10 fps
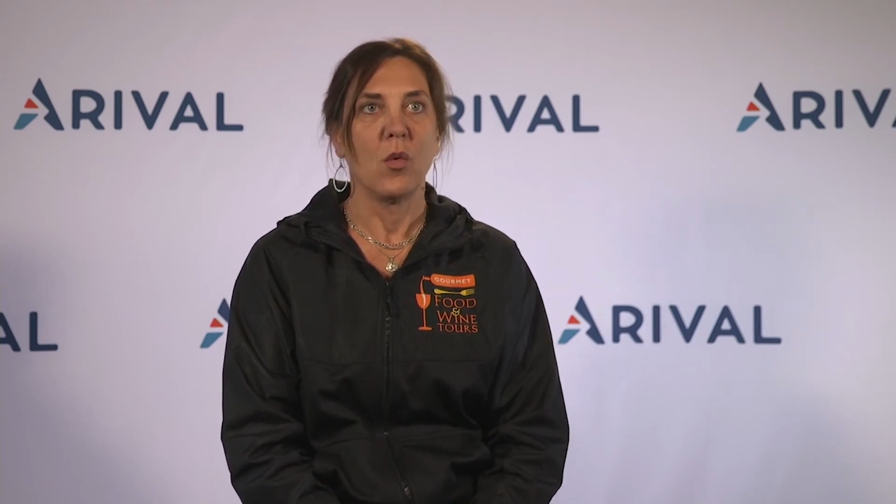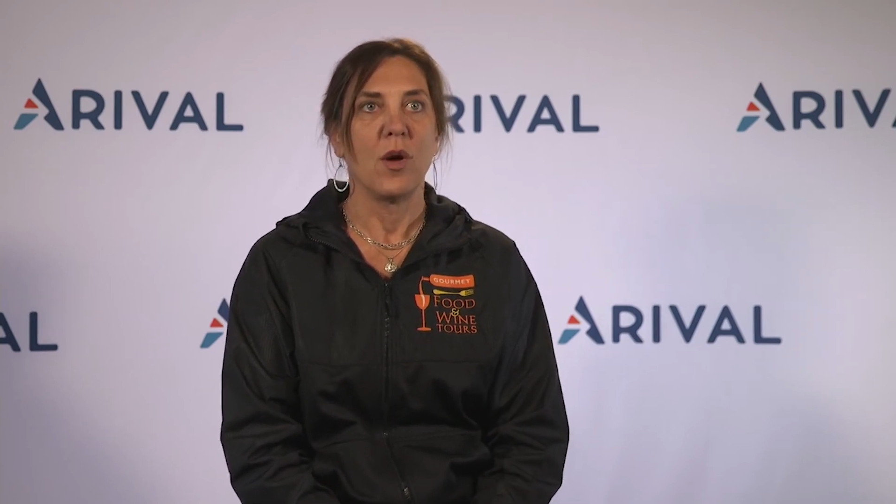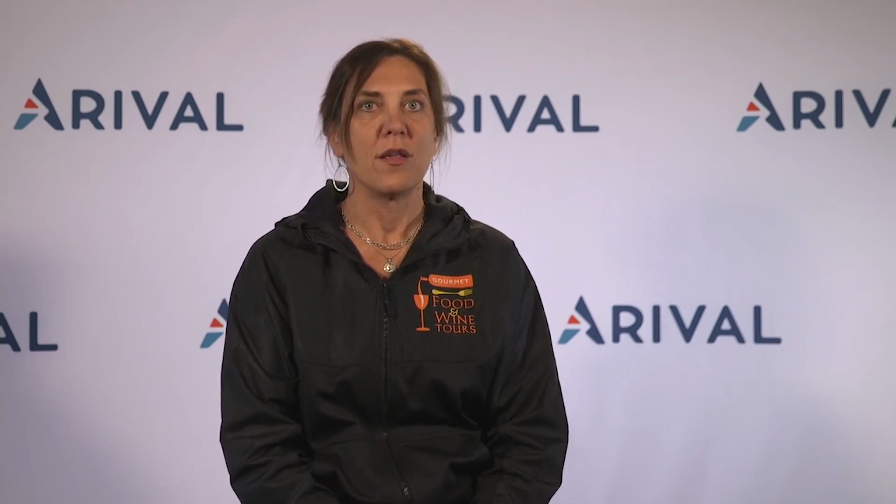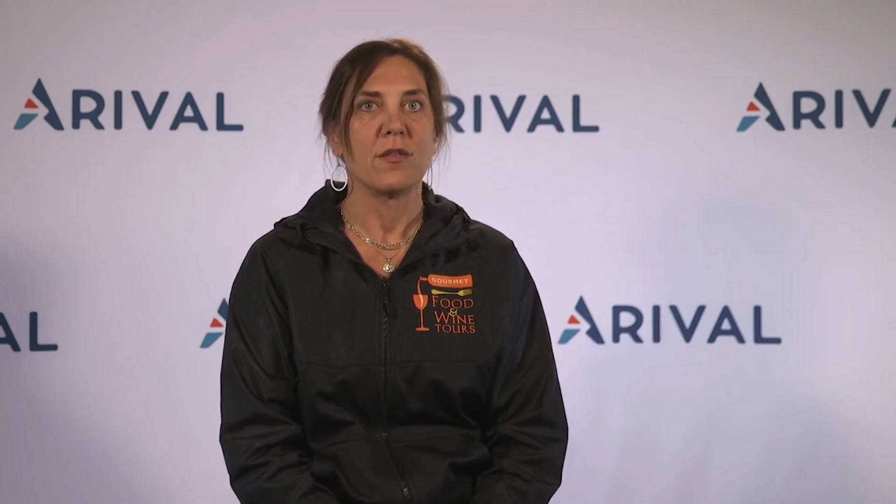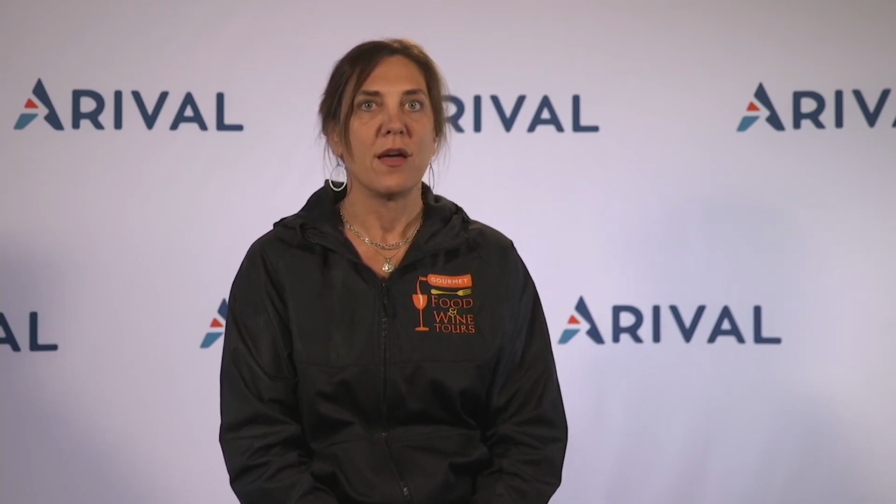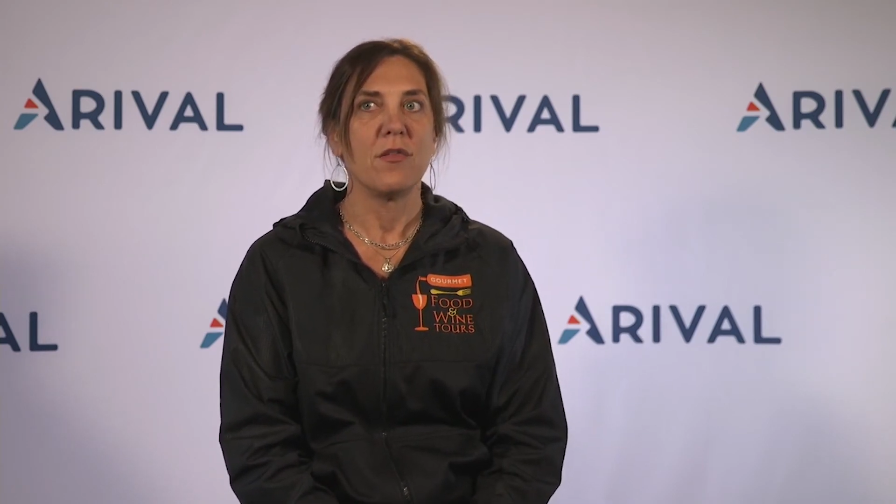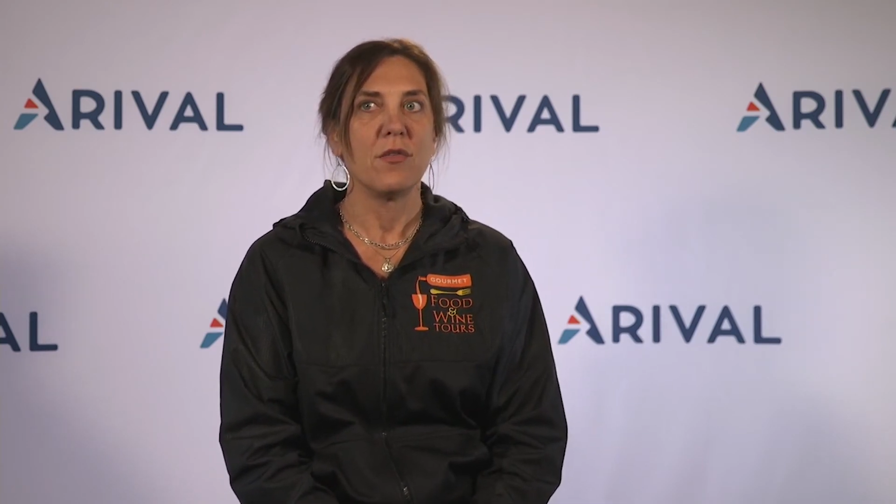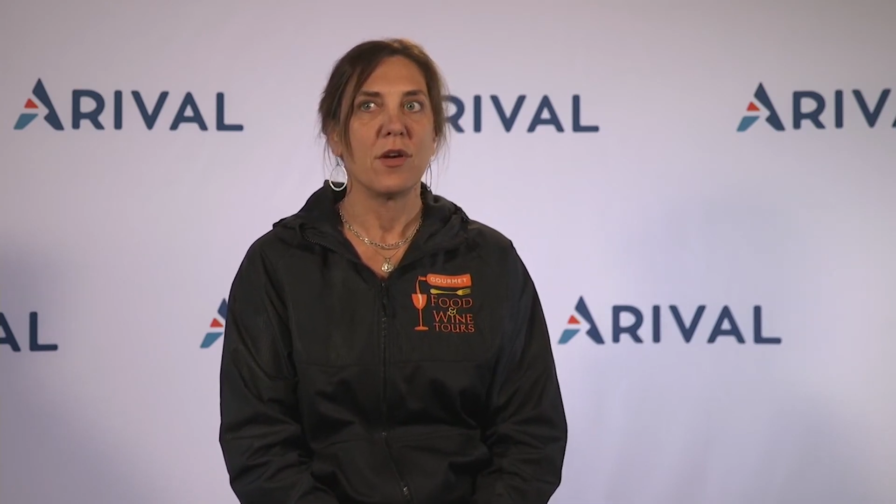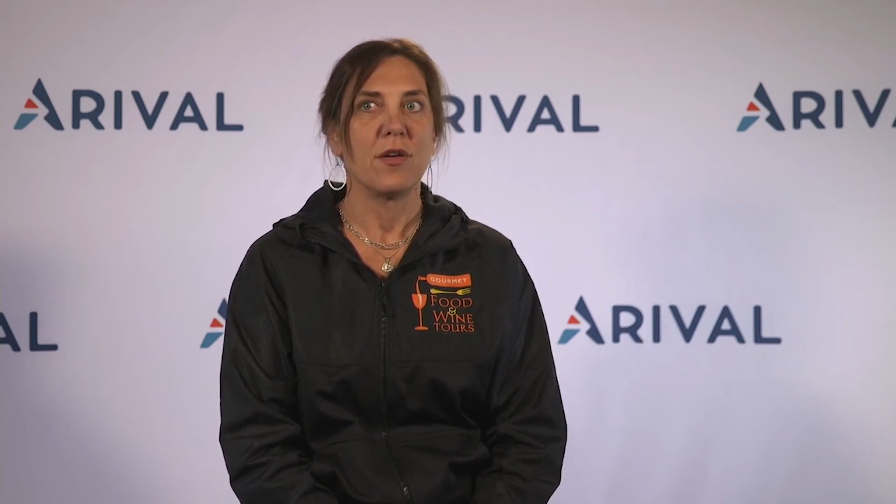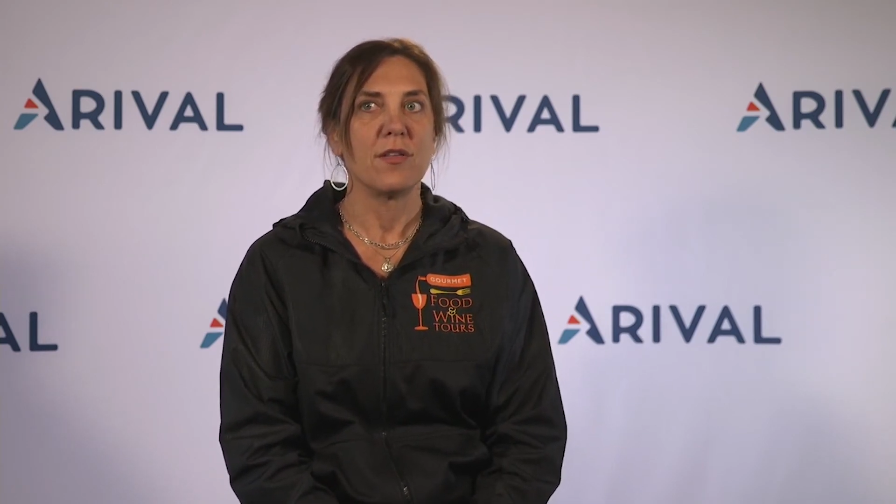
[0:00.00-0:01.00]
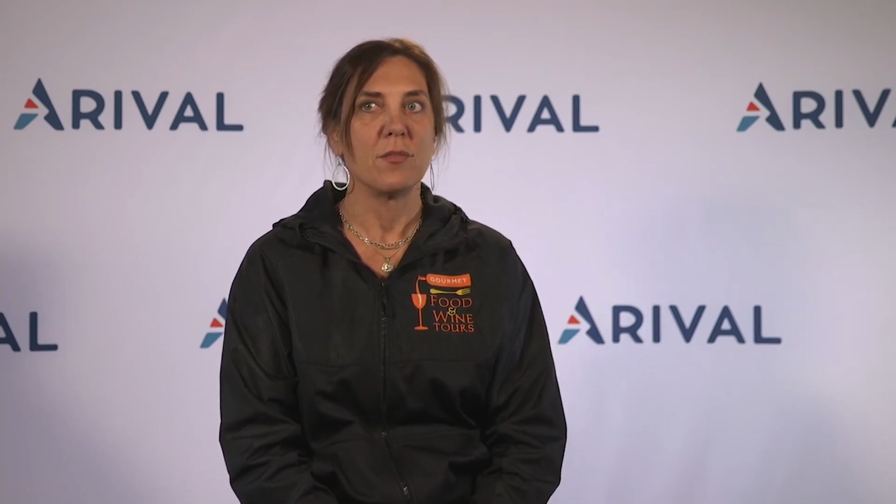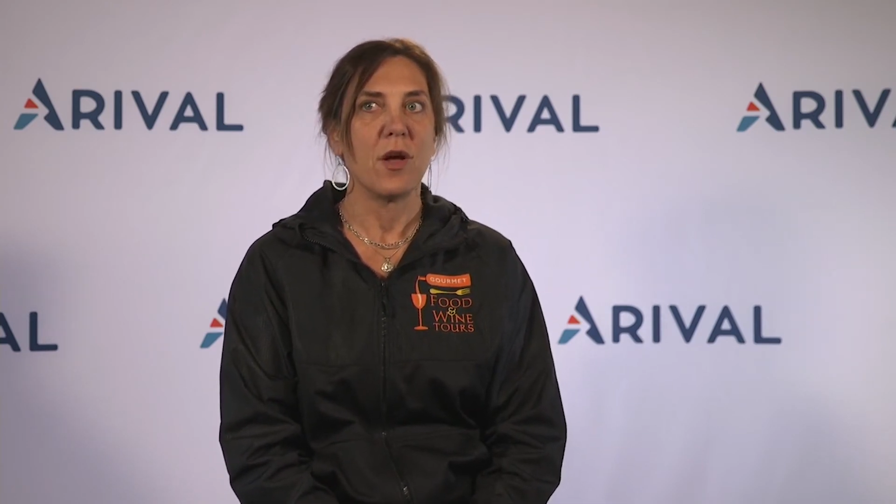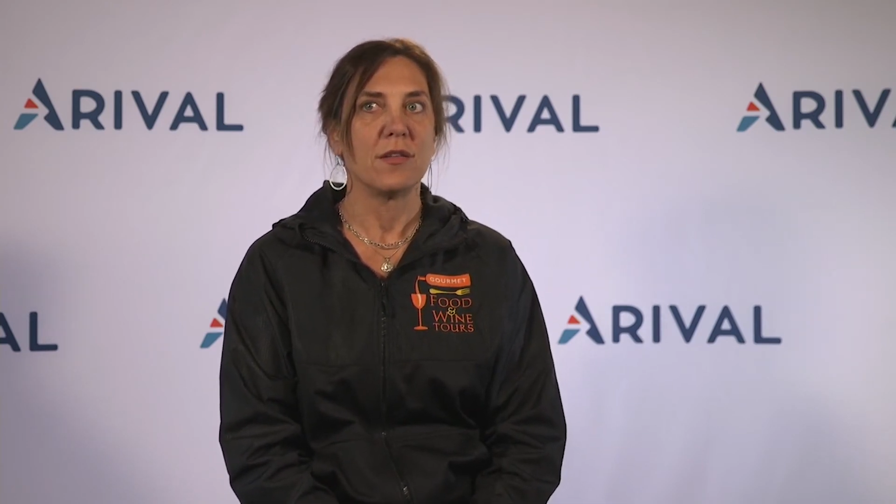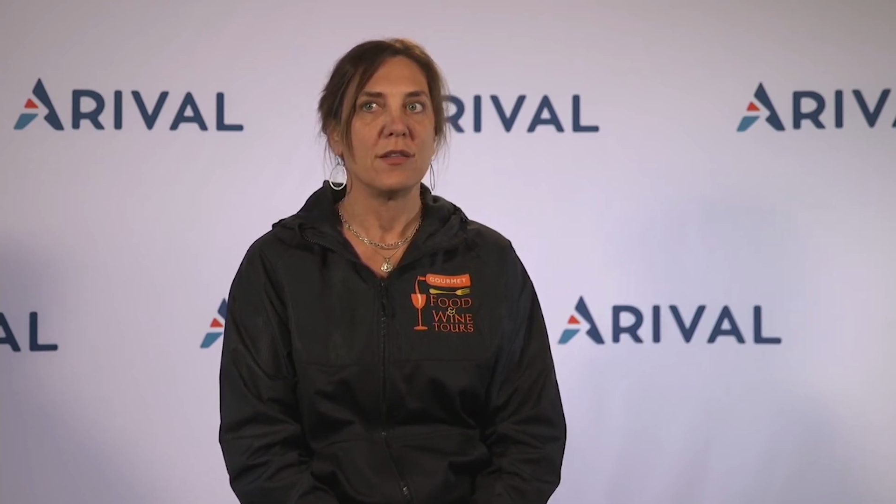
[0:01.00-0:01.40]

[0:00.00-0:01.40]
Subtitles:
was I have a very small